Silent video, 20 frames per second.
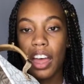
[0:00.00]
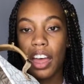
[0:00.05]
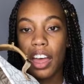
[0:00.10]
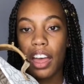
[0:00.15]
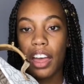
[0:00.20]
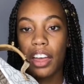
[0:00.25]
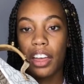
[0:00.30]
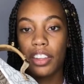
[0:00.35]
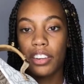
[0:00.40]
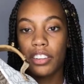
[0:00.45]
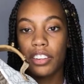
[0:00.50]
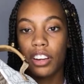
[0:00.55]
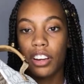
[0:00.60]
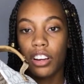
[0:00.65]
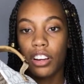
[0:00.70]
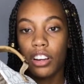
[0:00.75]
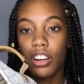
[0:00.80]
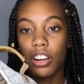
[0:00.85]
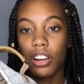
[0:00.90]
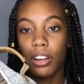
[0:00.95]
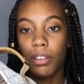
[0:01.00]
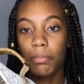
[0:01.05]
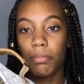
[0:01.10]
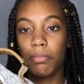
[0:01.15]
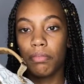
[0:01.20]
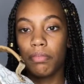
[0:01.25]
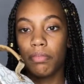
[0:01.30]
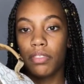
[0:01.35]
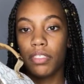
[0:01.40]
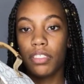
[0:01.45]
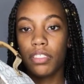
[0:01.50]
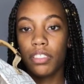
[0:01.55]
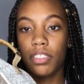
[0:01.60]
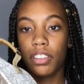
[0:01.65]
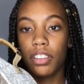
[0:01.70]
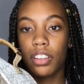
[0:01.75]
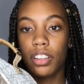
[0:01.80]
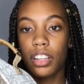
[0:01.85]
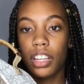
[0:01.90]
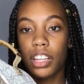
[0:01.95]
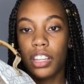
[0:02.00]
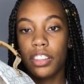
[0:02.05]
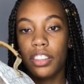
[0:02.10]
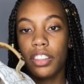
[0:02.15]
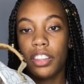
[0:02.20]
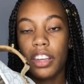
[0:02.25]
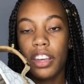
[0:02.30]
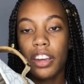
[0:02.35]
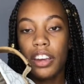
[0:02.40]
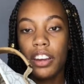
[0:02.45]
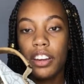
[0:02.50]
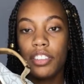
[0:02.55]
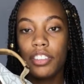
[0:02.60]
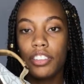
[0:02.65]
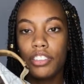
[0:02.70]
And in there,